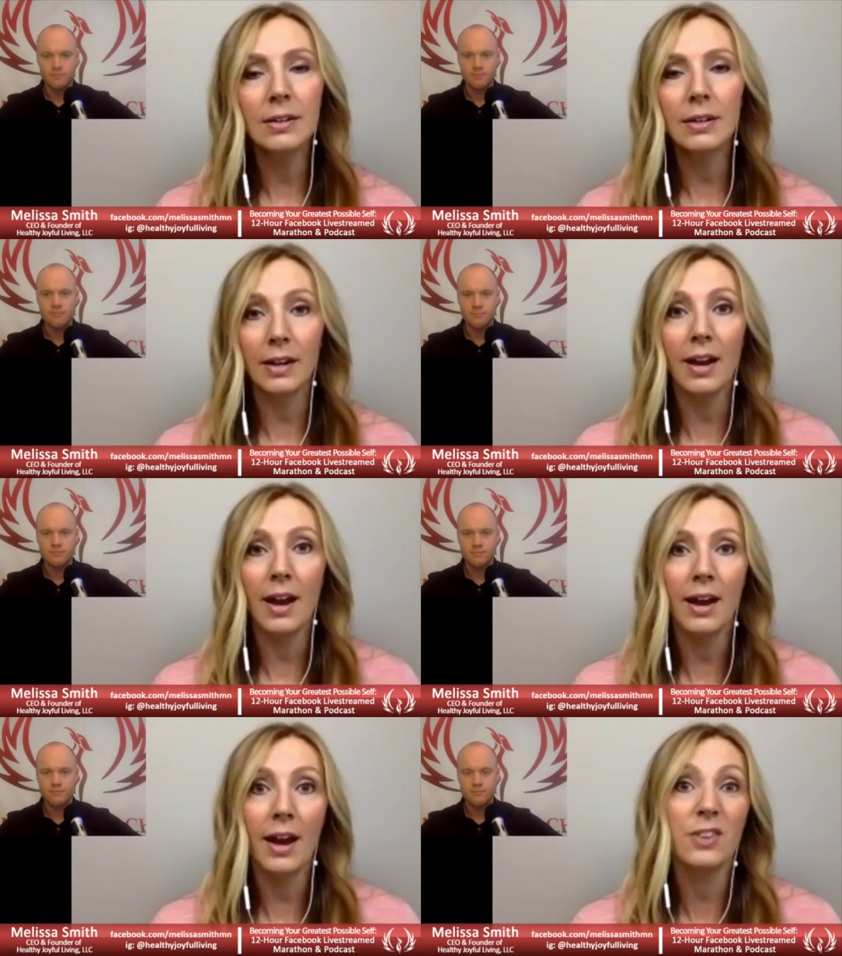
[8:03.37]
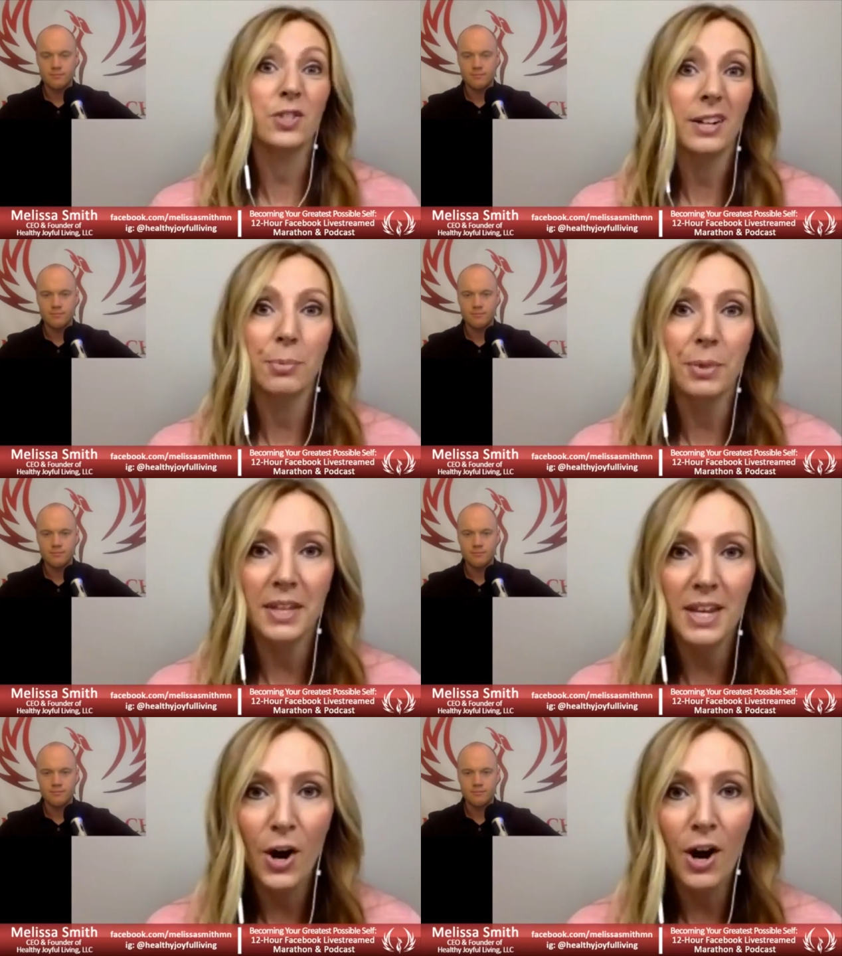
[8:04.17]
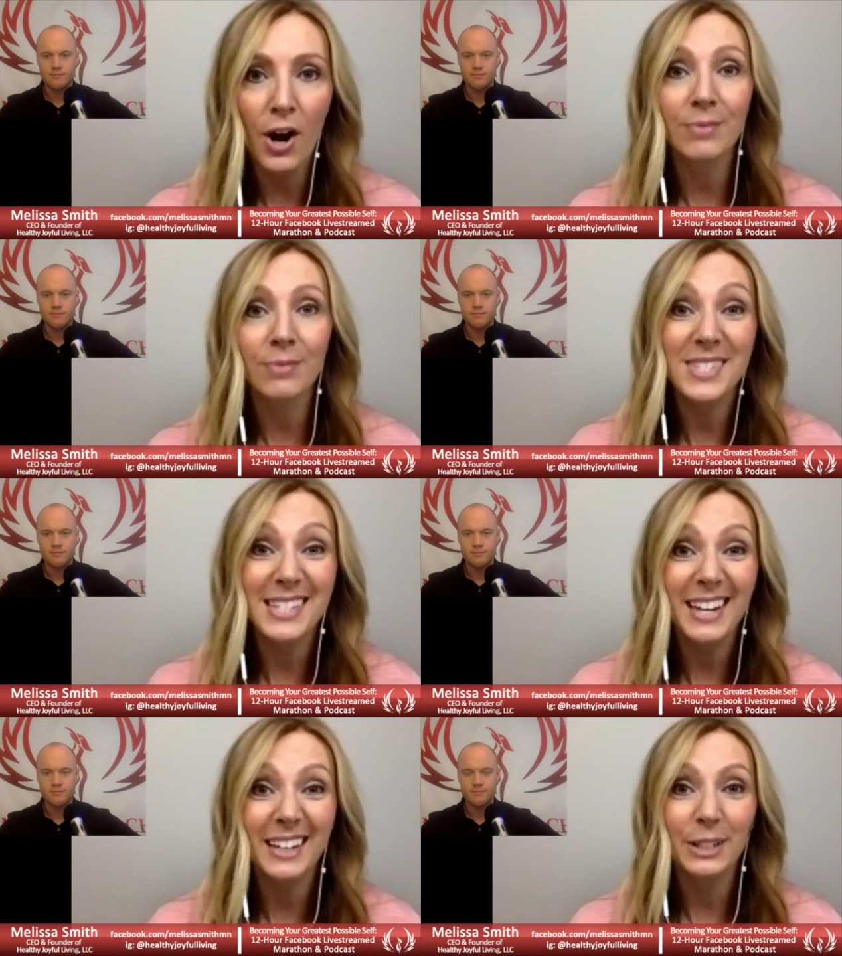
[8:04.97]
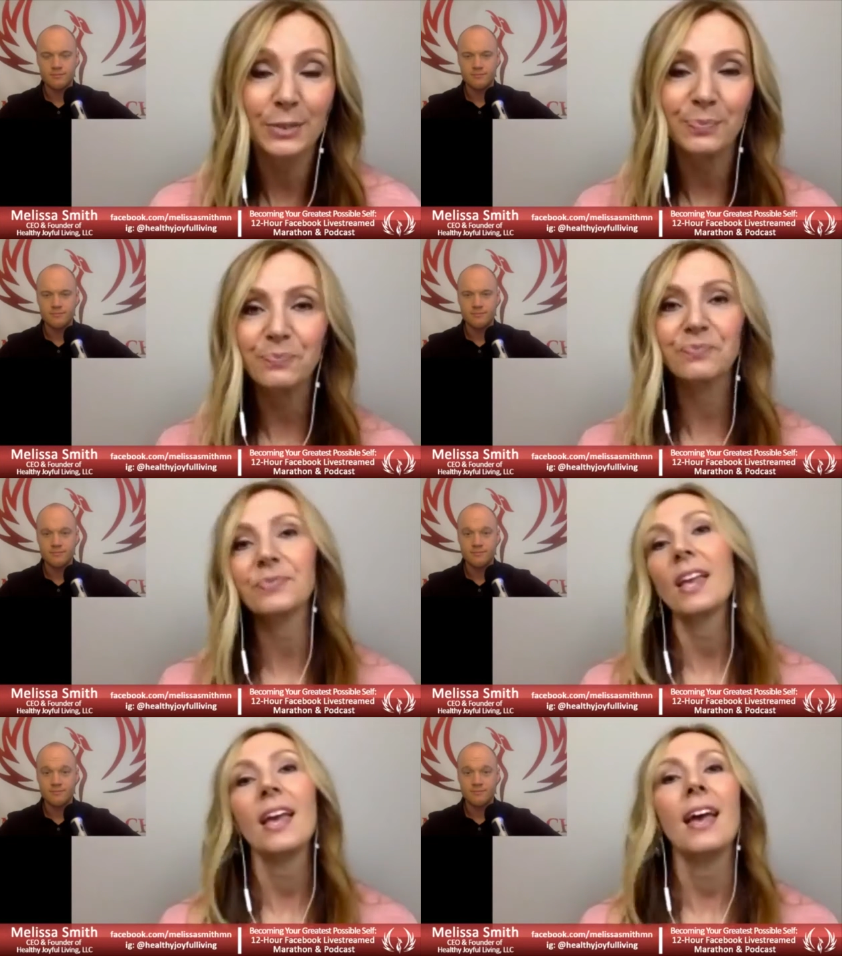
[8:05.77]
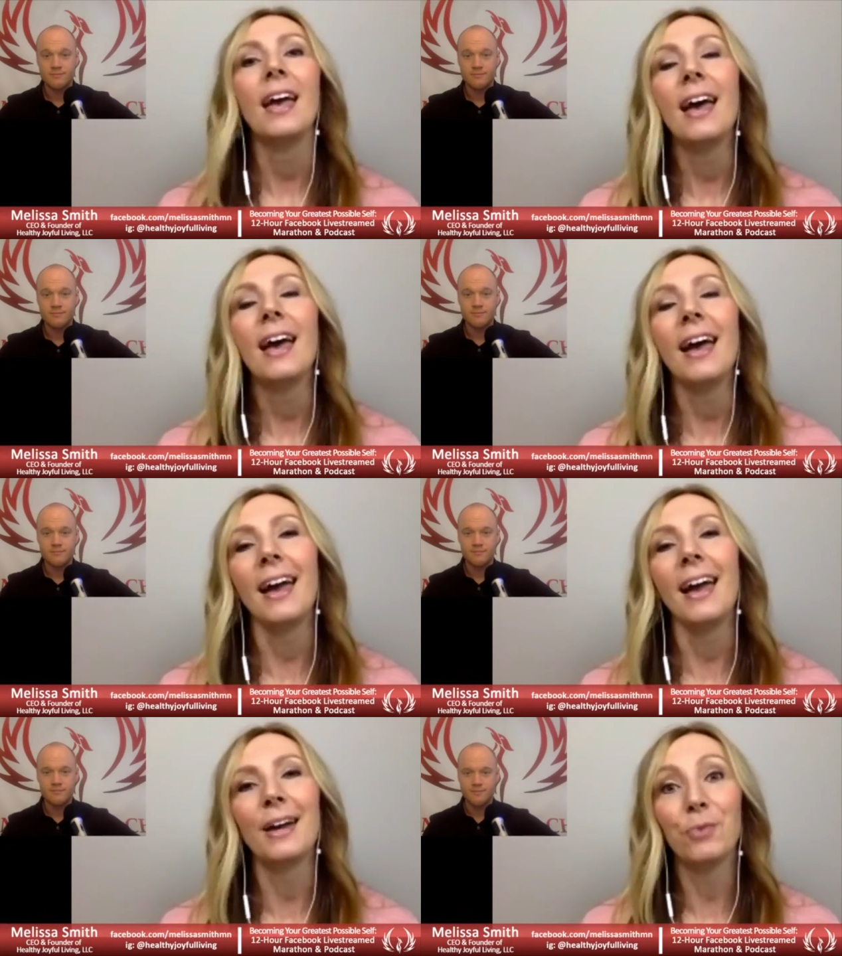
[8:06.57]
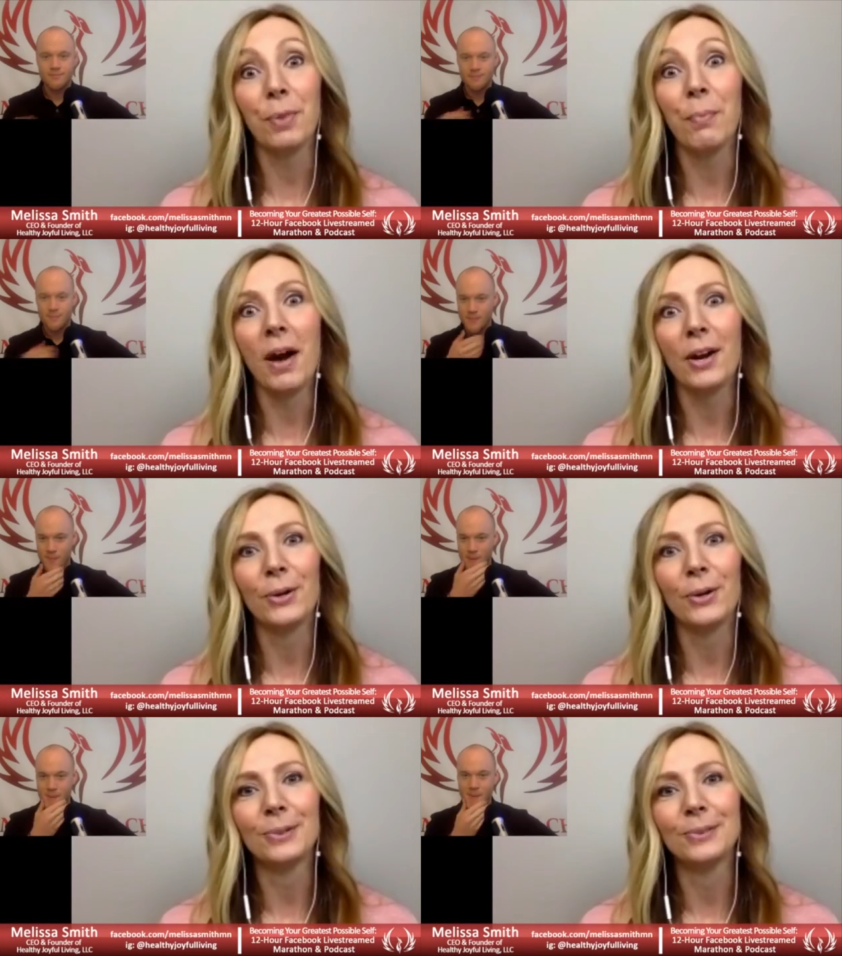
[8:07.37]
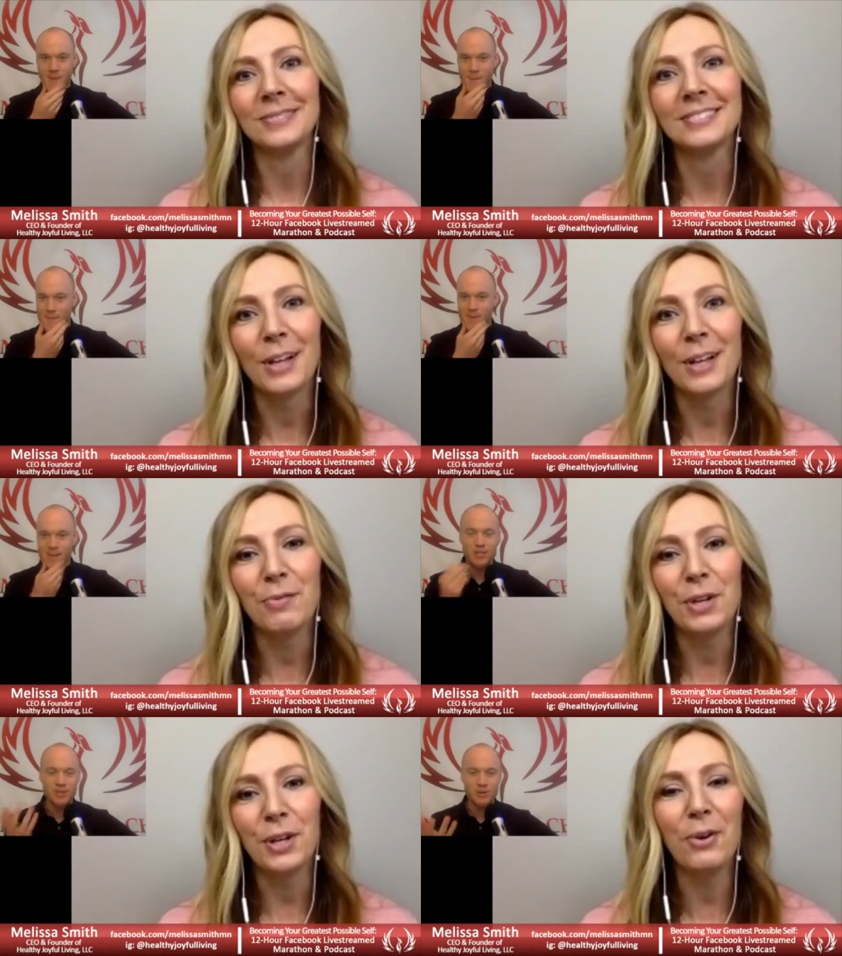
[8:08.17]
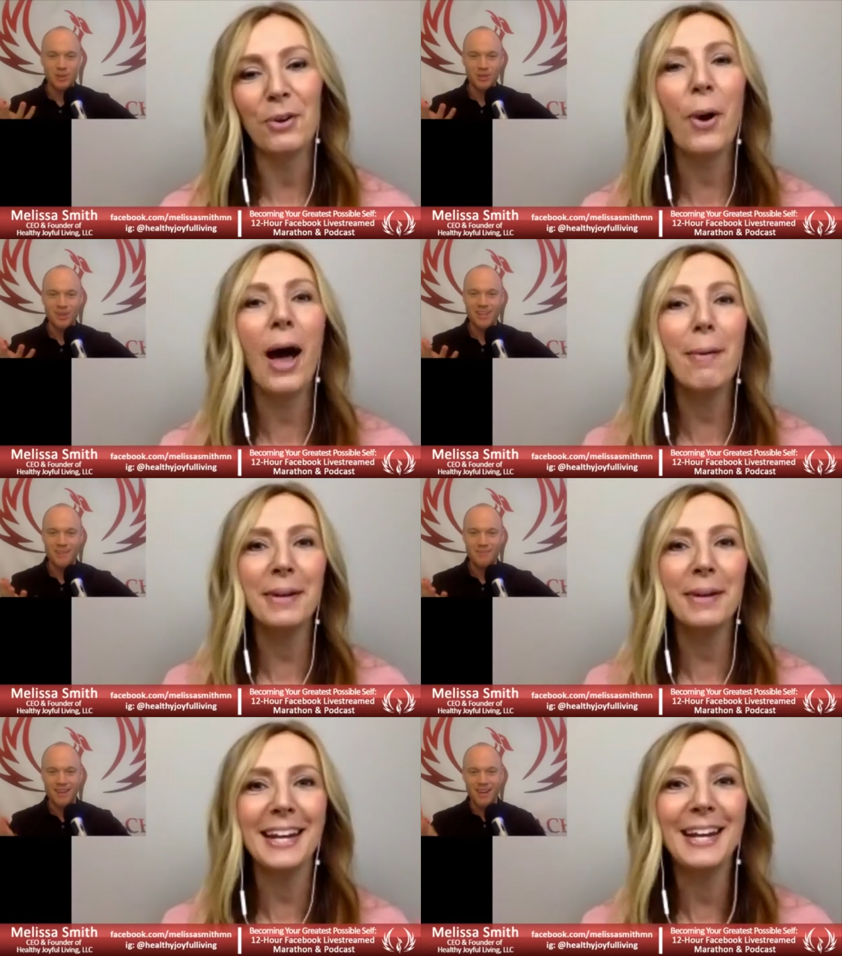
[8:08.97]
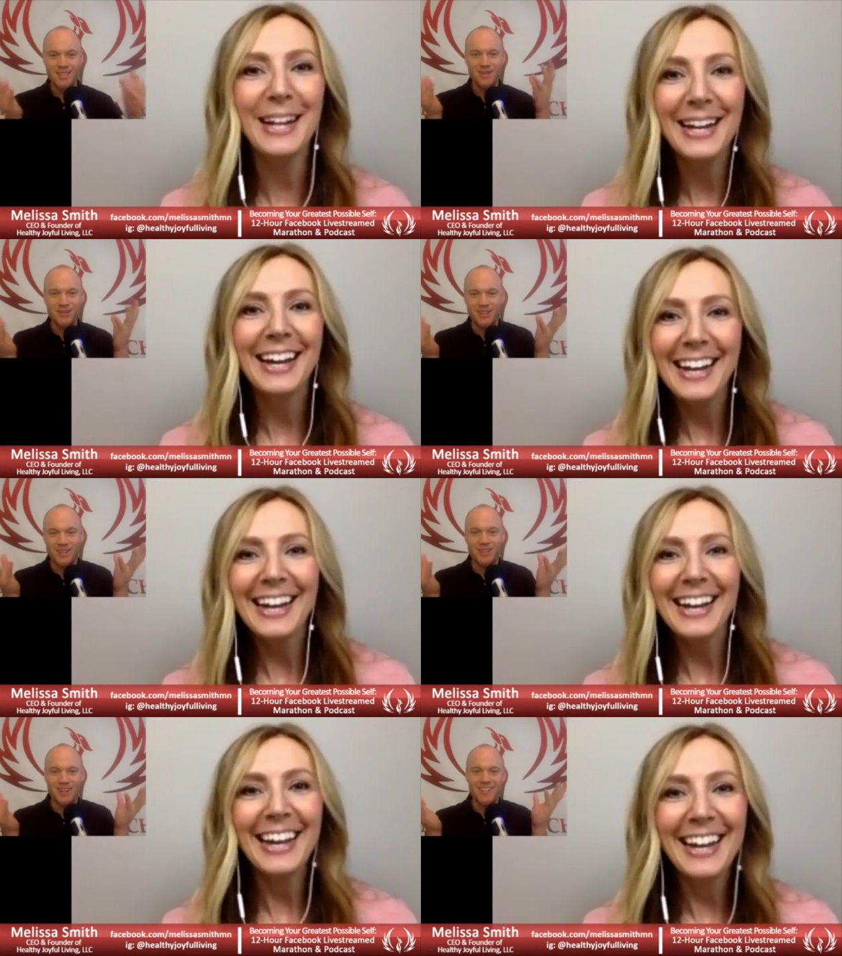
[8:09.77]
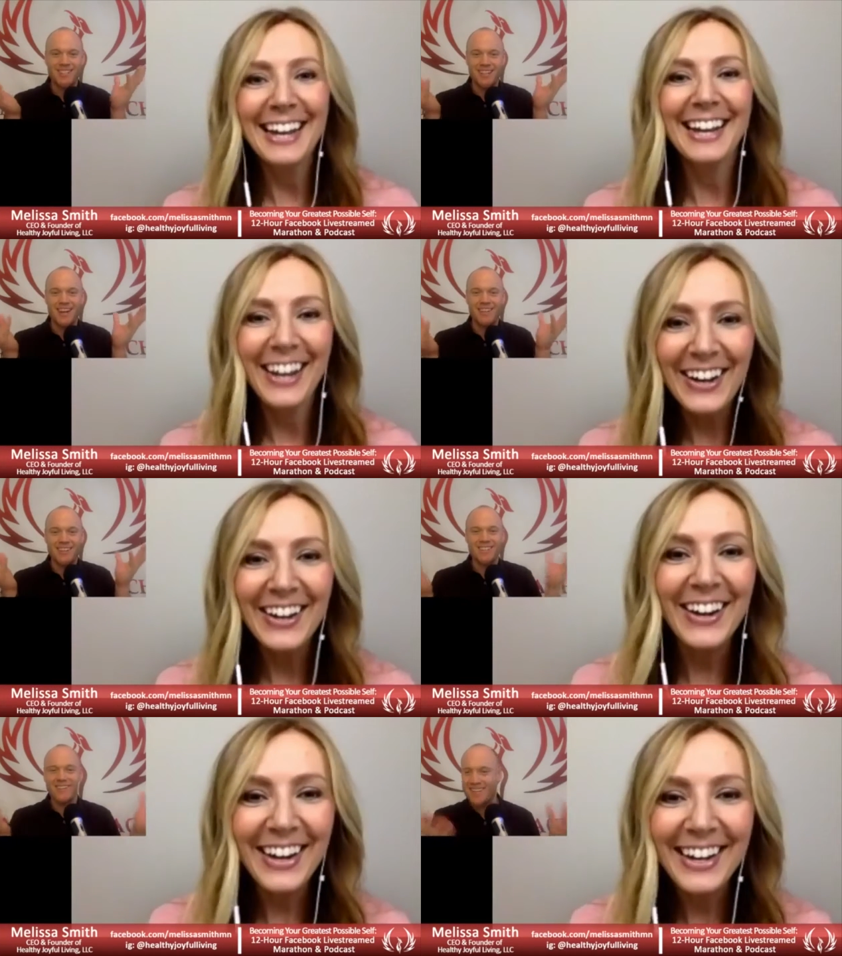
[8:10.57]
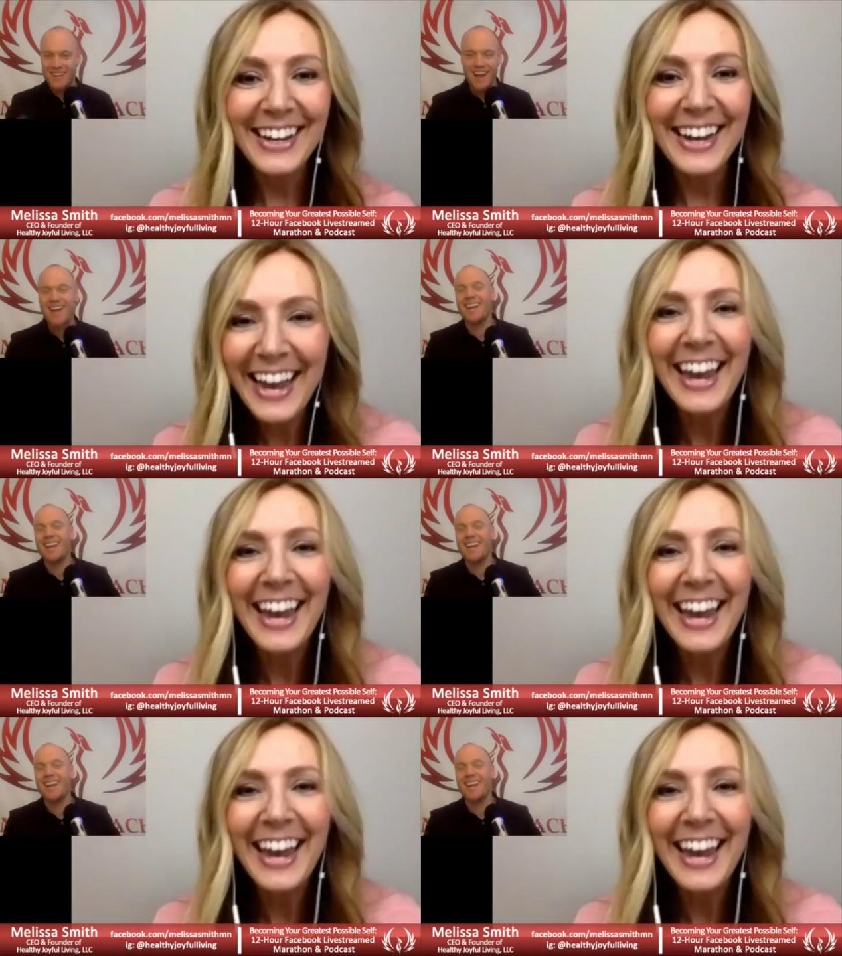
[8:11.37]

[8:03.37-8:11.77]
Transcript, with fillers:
Speaker 1: And I, I actually ended up in the ER sick and with mono.
Speaker 2: I because mean, you were looking many... because you were curious, you're like, what's going on?